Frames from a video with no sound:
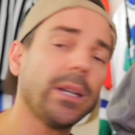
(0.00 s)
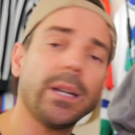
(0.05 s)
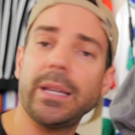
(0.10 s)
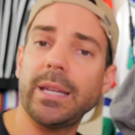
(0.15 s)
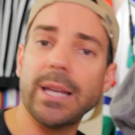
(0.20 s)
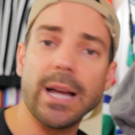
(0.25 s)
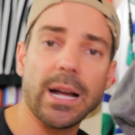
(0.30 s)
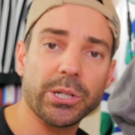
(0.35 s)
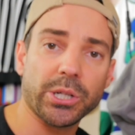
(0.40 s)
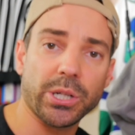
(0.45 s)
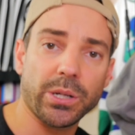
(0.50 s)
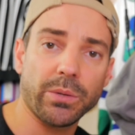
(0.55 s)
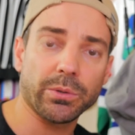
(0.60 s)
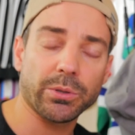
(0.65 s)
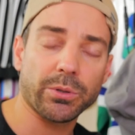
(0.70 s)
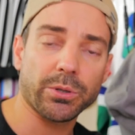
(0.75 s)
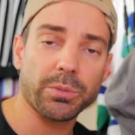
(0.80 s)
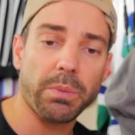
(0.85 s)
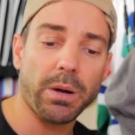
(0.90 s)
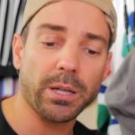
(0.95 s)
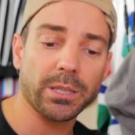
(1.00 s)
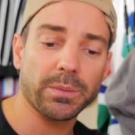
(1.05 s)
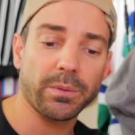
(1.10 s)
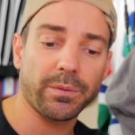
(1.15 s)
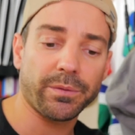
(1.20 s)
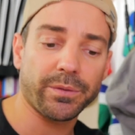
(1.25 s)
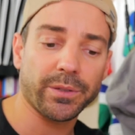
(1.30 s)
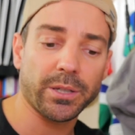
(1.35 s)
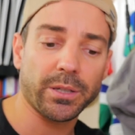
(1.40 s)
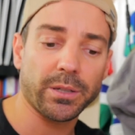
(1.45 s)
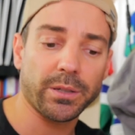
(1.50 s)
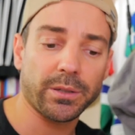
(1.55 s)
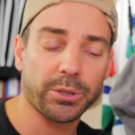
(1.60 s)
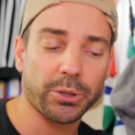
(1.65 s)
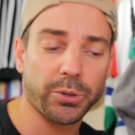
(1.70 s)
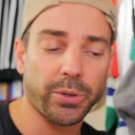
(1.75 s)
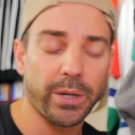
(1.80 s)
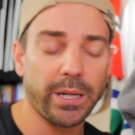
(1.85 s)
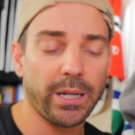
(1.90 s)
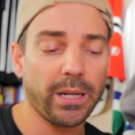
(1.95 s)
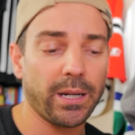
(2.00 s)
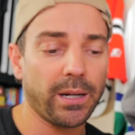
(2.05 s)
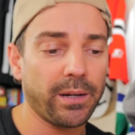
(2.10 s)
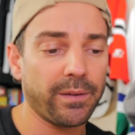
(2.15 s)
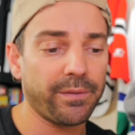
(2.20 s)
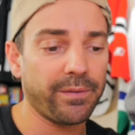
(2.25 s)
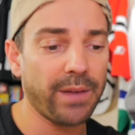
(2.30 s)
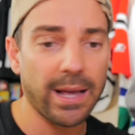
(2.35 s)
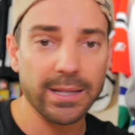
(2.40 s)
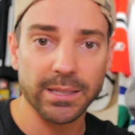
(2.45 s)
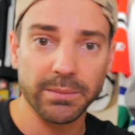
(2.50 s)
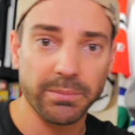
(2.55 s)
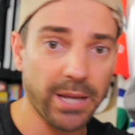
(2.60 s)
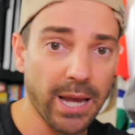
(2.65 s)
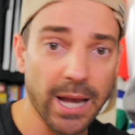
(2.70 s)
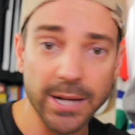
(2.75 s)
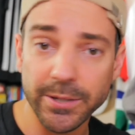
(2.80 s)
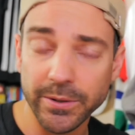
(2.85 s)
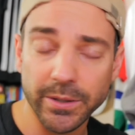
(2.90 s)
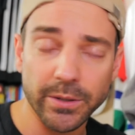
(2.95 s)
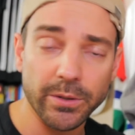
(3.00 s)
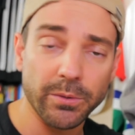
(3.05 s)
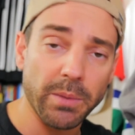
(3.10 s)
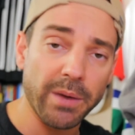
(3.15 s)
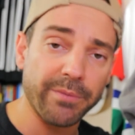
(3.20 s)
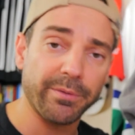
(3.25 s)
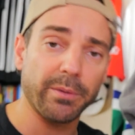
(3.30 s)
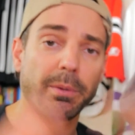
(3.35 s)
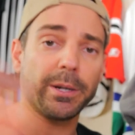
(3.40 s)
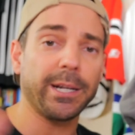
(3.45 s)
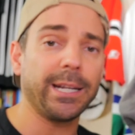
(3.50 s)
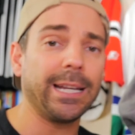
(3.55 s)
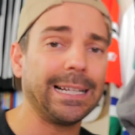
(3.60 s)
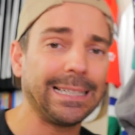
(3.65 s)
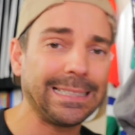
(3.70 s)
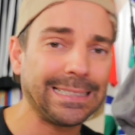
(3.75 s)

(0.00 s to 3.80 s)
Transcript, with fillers: He actually was responsible for the training of Nazem Kadri, whom everybody